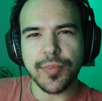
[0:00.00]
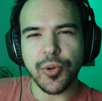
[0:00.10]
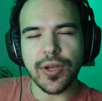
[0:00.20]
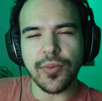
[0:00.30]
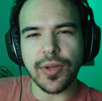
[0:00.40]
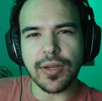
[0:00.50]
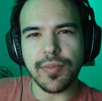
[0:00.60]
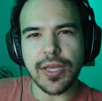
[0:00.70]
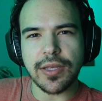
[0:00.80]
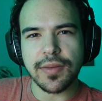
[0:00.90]
point I wanted to
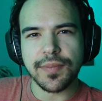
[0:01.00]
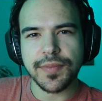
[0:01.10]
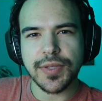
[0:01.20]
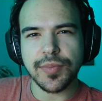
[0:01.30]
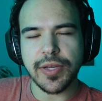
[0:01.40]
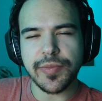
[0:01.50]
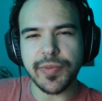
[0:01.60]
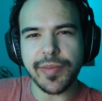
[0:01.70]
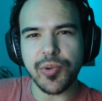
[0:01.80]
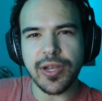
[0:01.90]
make. Sometimes
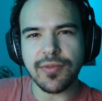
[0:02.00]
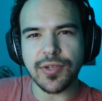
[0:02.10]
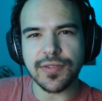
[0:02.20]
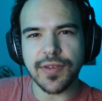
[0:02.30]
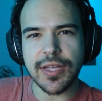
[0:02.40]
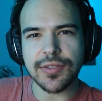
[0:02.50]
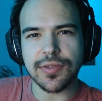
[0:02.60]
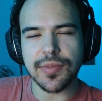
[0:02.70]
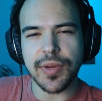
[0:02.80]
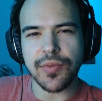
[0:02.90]
my brain runs faster
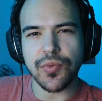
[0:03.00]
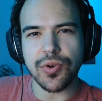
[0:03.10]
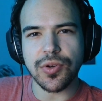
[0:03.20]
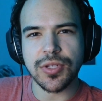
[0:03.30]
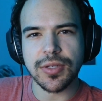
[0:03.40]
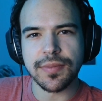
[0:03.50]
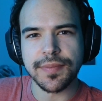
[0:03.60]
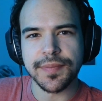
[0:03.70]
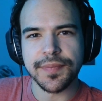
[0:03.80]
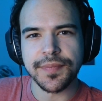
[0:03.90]
than my words,
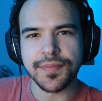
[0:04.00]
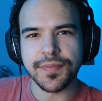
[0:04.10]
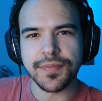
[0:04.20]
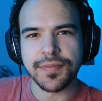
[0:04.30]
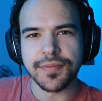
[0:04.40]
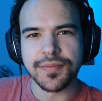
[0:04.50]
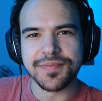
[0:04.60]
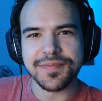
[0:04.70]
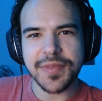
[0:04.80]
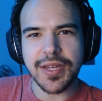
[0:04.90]

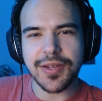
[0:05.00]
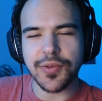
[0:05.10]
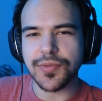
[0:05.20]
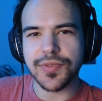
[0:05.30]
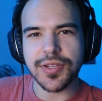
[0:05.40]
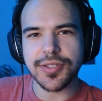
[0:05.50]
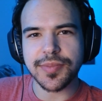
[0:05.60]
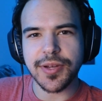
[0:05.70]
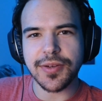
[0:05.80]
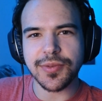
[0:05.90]
and I don't finish
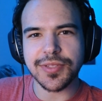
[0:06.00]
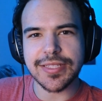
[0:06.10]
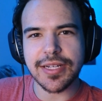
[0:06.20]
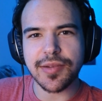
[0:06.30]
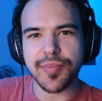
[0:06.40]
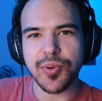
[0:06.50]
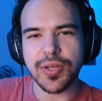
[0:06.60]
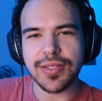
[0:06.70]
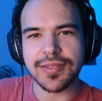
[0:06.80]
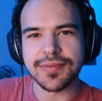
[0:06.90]
my whole entire
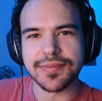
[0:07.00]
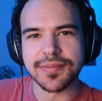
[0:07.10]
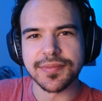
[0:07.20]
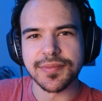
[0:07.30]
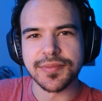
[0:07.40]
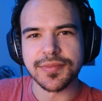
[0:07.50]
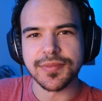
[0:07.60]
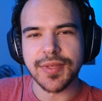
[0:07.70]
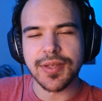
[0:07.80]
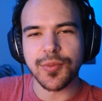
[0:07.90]
point.
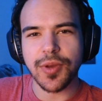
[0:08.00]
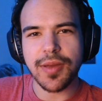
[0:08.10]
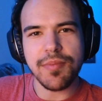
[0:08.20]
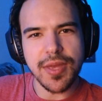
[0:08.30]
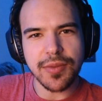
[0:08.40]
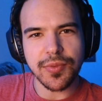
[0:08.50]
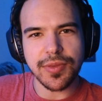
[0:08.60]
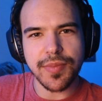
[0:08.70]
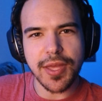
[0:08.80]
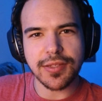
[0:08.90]
What I meant with the
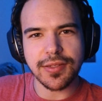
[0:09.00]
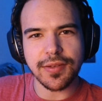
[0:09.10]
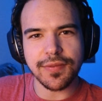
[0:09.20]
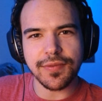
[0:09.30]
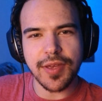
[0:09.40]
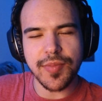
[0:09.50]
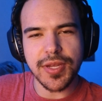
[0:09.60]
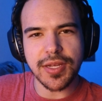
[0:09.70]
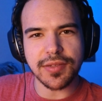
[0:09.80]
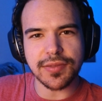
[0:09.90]
masculine and
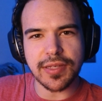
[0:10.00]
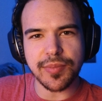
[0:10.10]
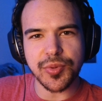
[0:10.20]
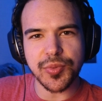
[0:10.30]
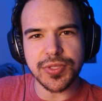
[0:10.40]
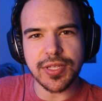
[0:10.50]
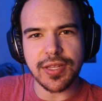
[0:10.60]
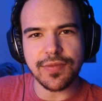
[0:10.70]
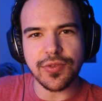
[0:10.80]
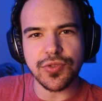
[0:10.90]
feminine example was that
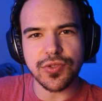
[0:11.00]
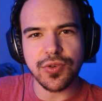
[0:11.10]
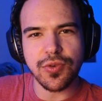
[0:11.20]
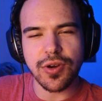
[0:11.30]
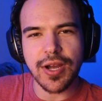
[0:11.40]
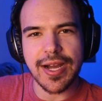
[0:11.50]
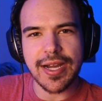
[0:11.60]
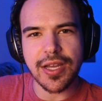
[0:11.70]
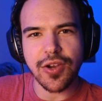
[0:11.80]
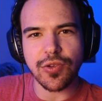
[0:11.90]
if you score
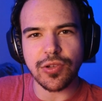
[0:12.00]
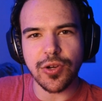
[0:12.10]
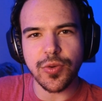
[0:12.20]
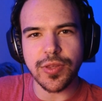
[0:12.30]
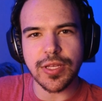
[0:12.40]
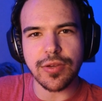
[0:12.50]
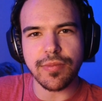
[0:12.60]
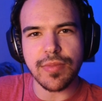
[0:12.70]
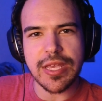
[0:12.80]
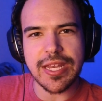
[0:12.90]
higher or lower than your
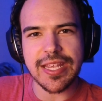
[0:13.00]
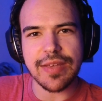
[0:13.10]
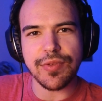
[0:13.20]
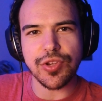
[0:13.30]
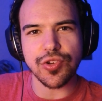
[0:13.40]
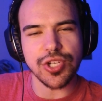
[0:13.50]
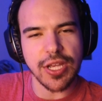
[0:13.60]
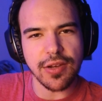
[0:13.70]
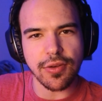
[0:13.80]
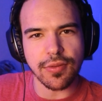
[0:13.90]
mean given your
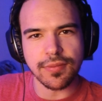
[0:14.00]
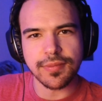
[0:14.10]
gender,